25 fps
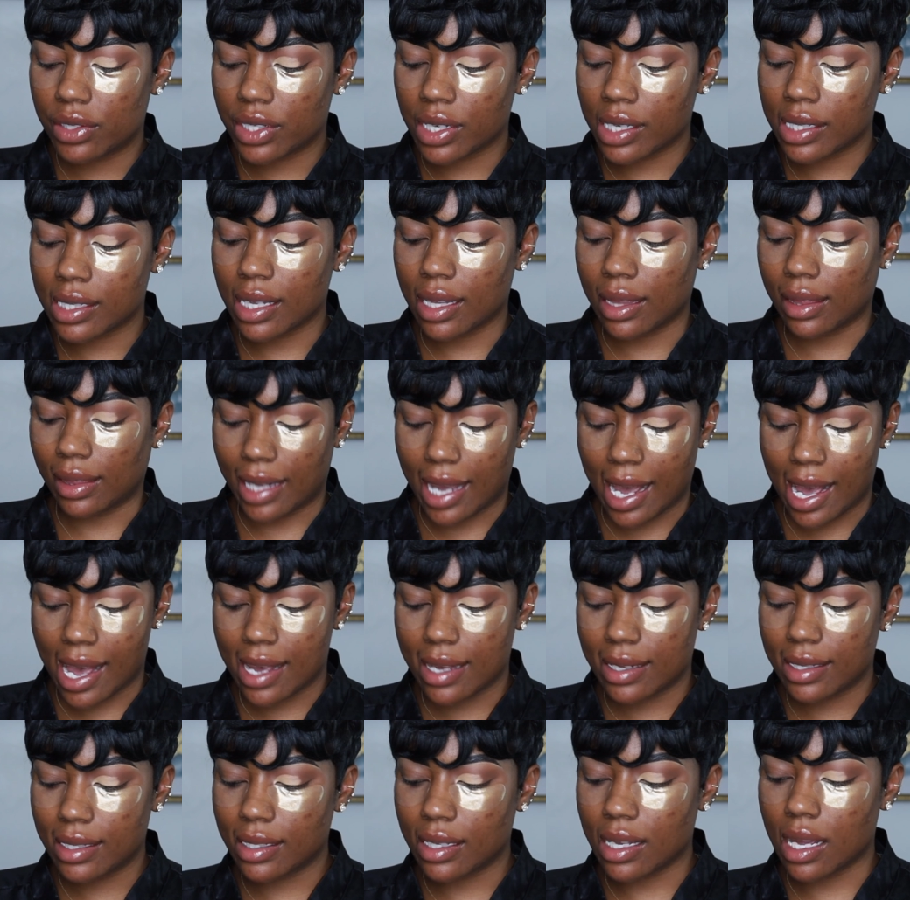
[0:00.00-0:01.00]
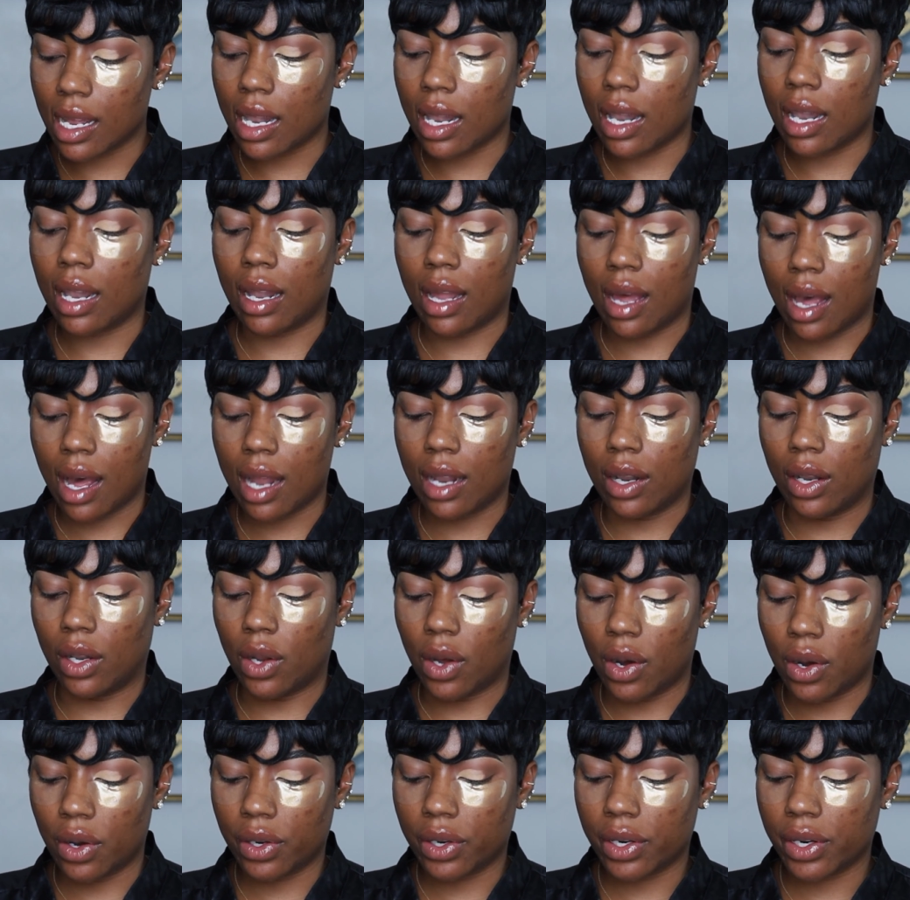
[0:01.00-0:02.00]
just lasts a lot
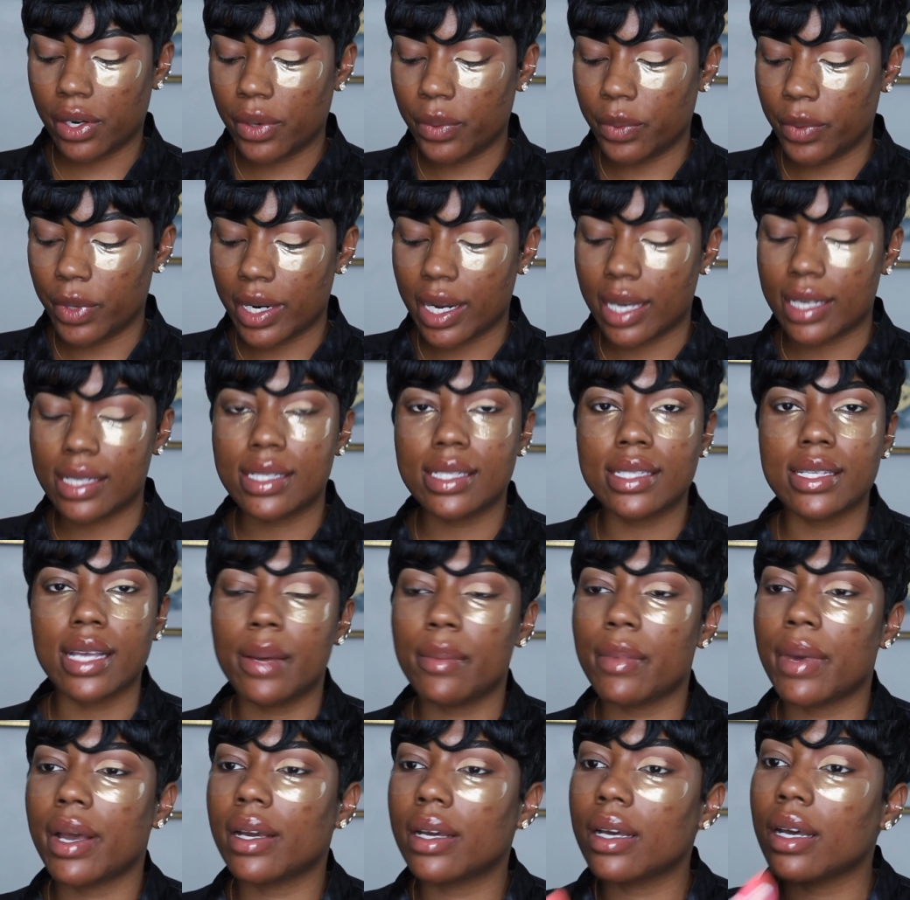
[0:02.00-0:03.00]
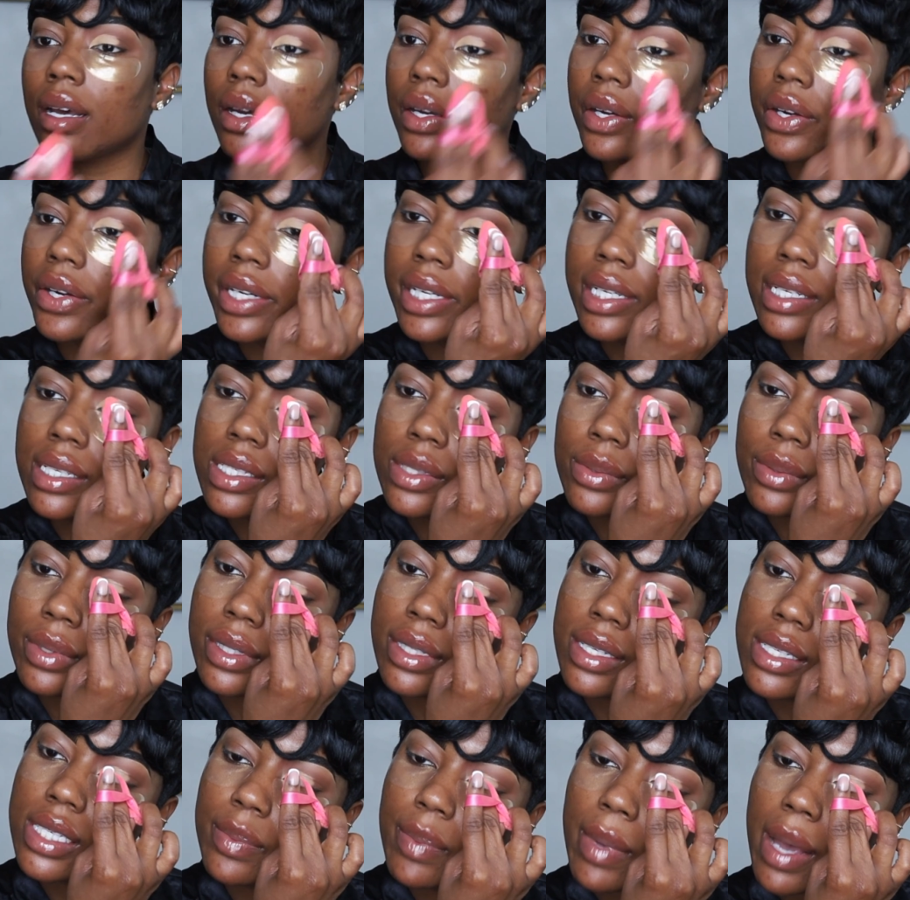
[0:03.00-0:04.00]
longer when I set my cut crease with
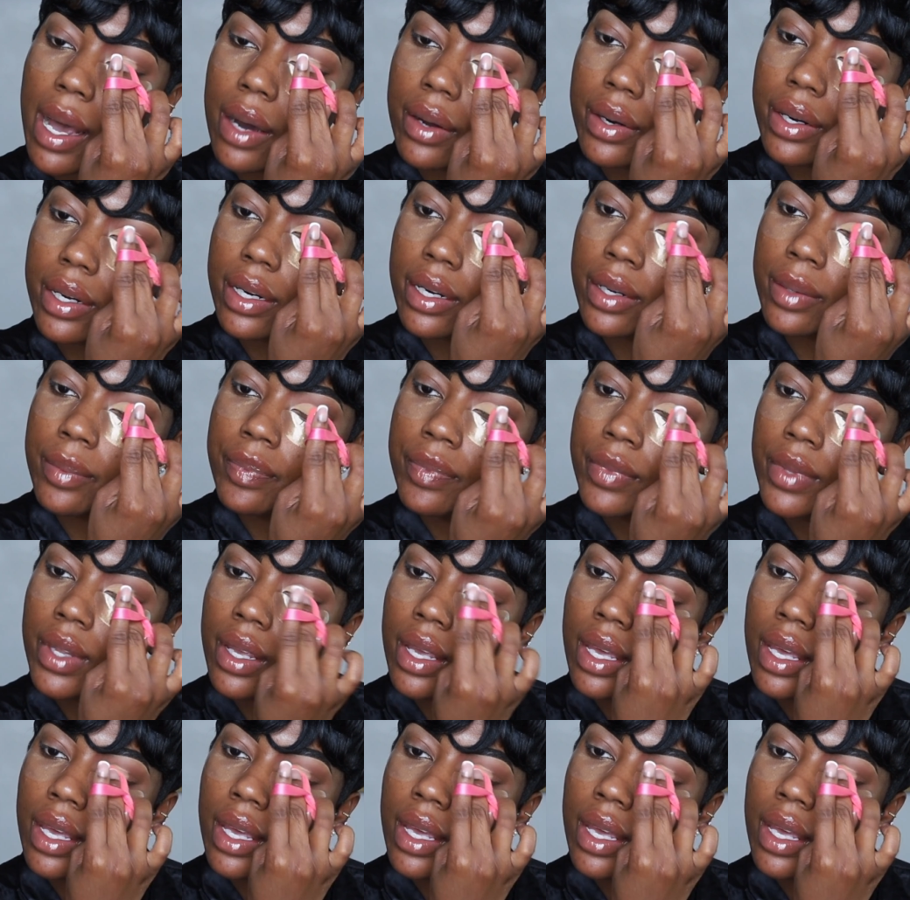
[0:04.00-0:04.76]
this powder.